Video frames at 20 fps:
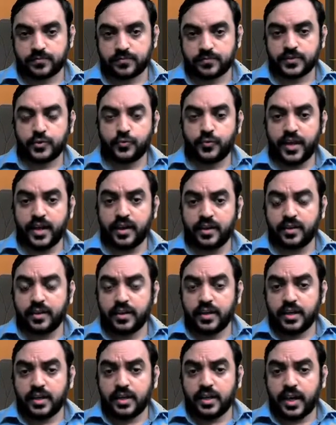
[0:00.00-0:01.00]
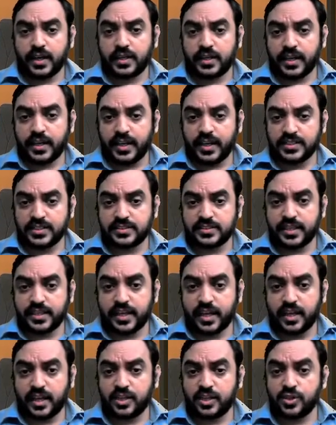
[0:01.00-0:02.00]
where at least there
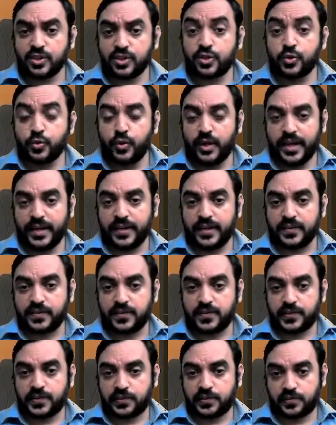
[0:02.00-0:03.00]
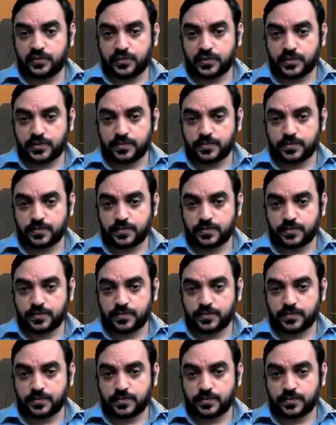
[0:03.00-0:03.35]
are 2 ladies.